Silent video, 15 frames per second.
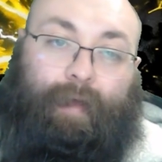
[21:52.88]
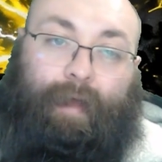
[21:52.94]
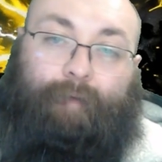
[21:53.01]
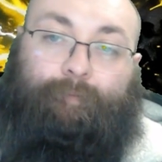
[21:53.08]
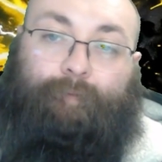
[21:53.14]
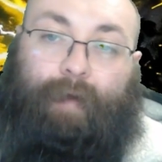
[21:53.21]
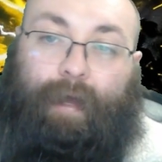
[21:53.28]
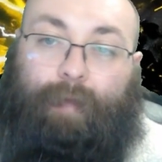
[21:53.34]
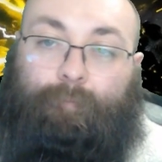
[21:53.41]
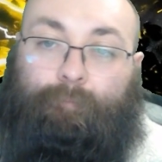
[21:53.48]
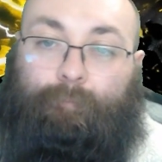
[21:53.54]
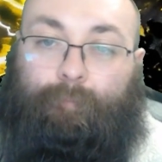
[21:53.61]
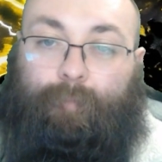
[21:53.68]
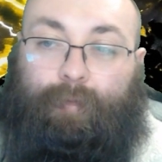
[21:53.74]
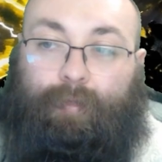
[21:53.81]
If
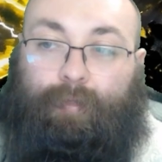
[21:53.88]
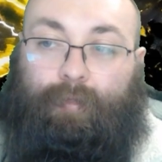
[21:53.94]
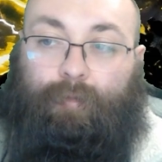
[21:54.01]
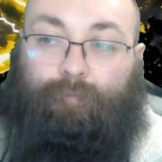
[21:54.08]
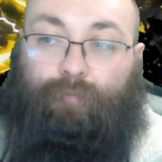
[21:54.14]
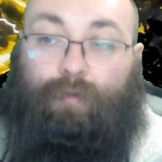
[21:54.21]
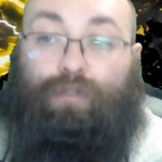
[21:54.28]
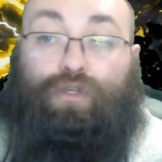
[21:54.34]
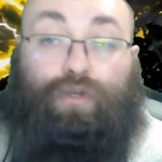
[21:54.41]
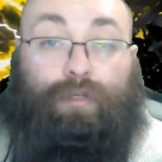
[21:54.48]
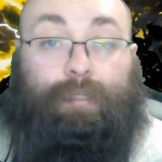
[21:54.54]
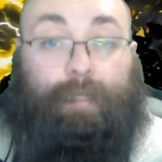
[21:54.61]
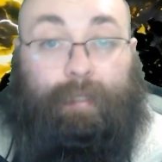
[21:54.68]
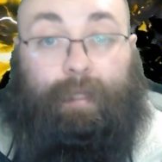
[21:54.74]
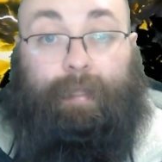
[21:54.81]
I'm
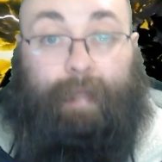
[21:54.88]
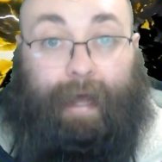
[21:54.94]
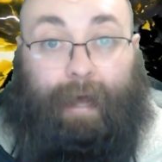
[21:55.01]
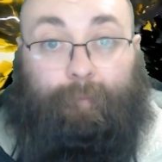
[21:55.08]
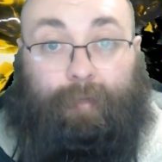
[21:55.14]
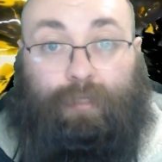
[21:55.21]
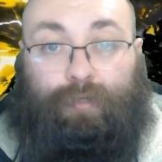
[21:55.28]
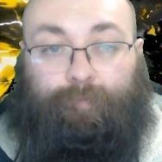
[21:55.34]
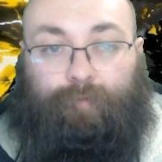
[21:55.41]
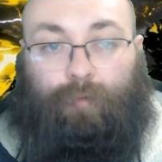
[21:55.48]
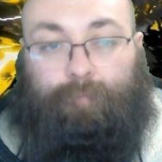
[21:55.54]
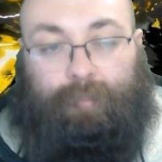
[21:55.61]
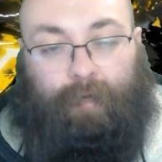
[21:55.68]
reducing the damage from